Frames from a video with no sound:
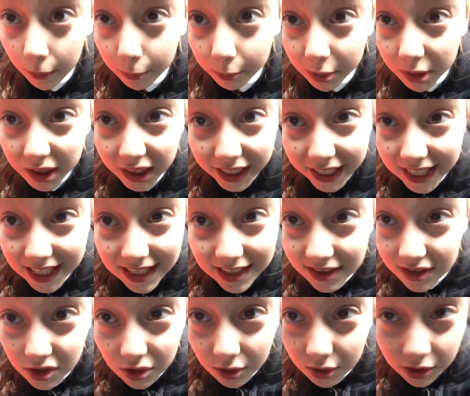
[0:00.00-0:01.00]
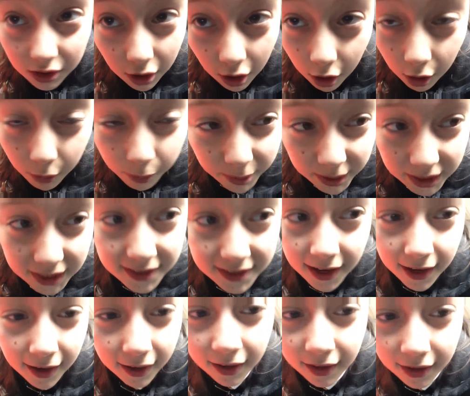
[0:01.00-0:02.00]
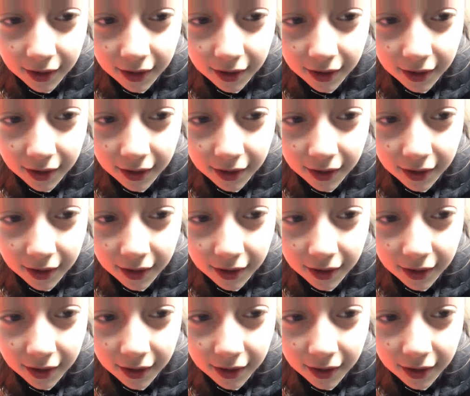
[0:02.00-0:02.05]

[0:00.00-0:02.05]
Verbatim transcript: Please don't call PETA.